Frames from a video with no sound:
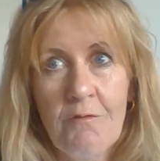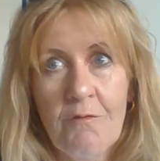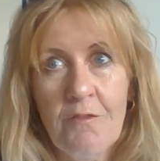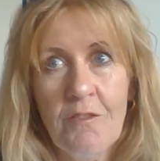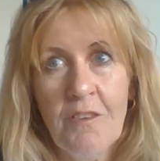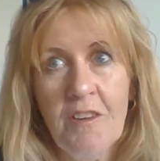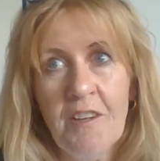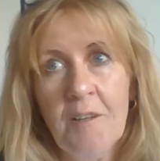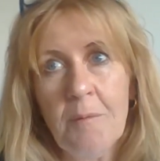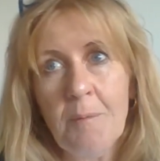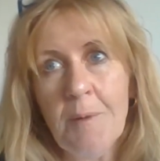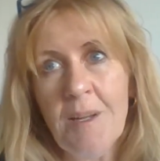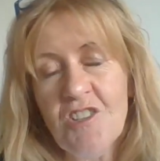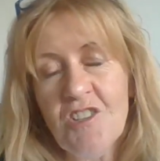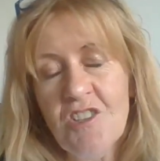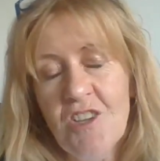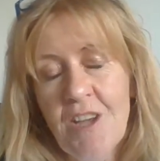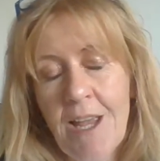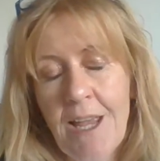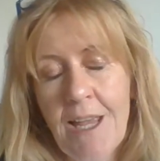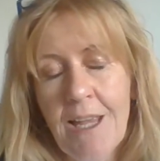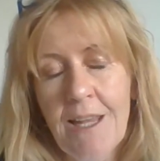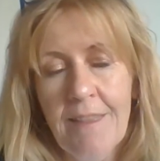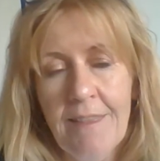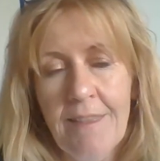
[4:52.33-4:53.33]
very much
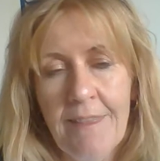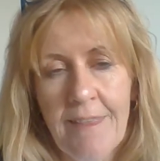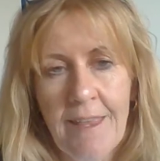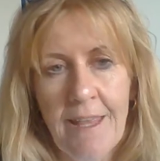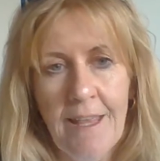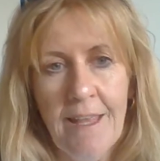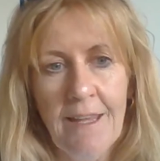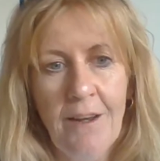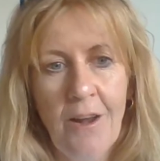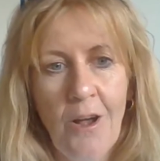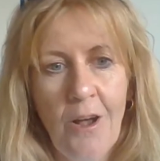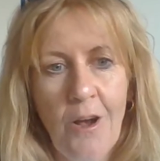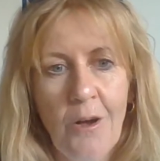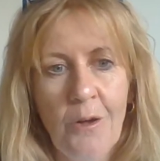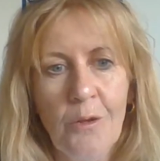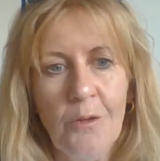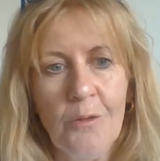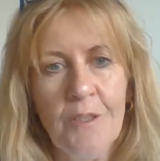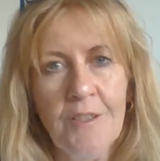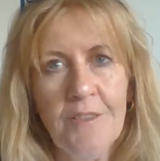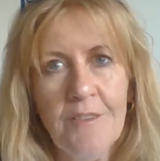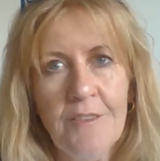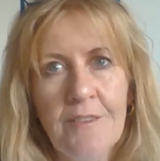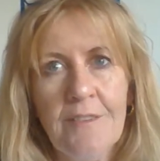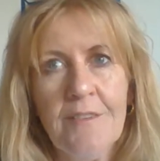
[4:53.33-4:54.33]
had that
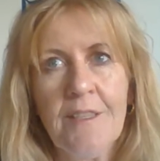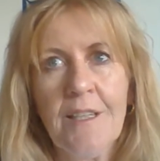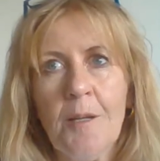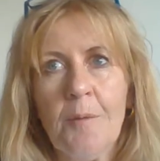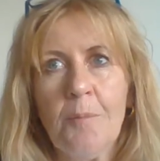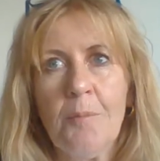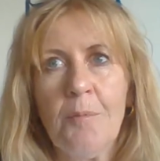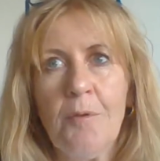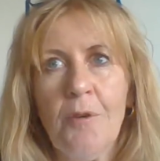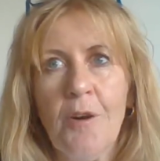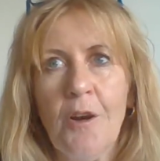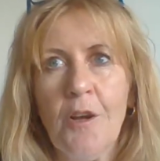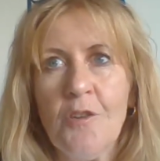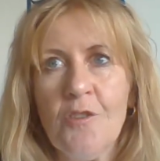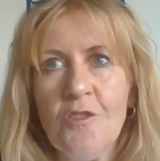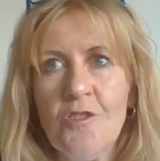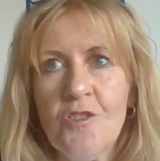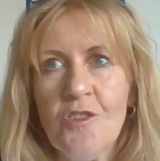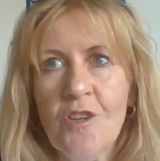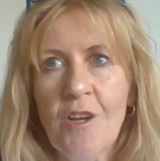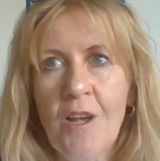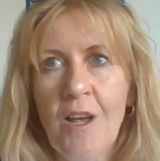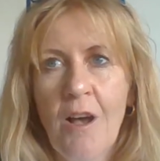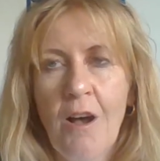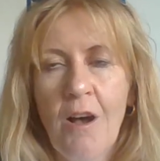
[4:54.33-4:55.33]
holistic
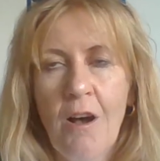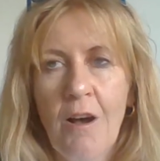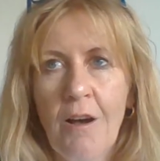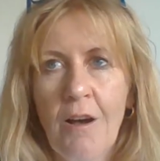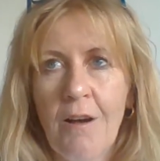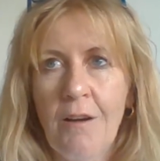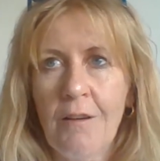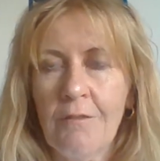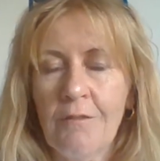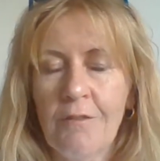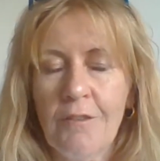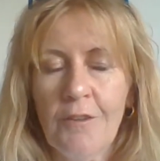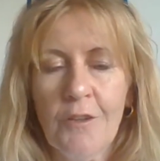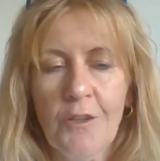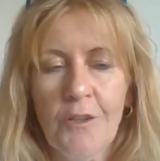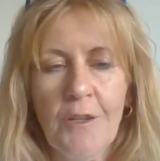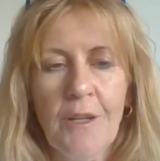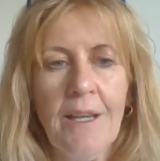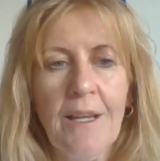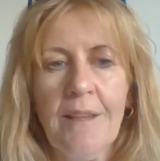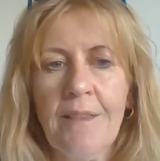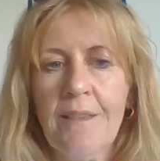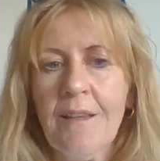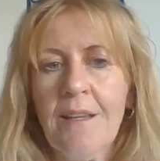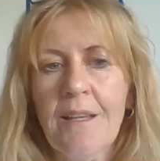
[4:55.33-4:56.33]
approach of
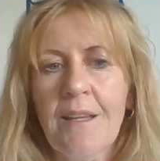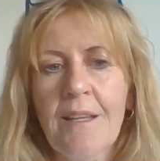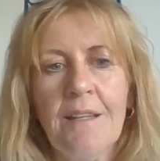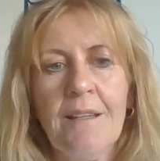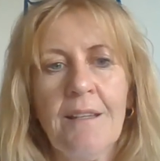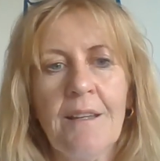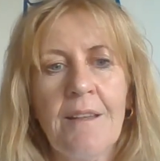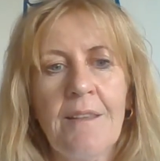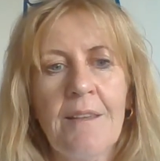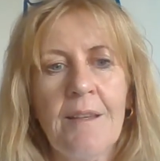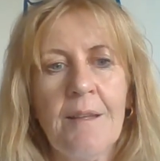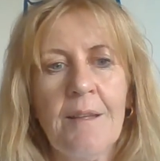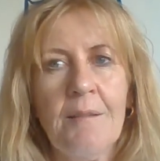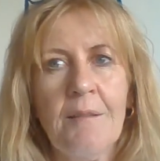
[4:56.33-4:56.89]
looking at the kid in